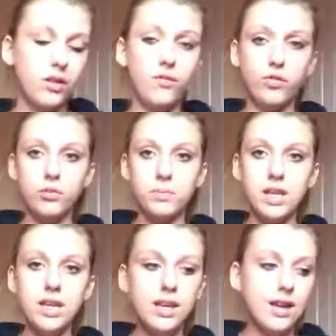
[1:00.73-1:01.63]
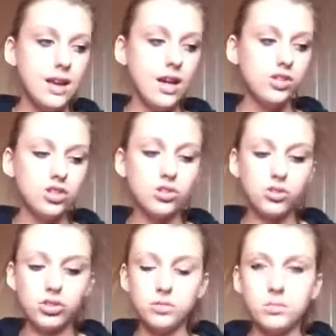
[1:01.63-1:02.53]
for me, I just
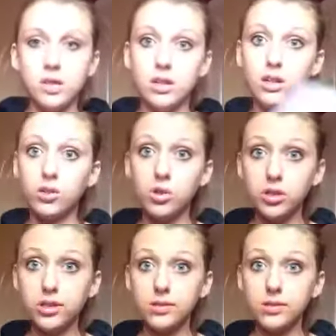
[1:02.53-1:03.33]
got some cotton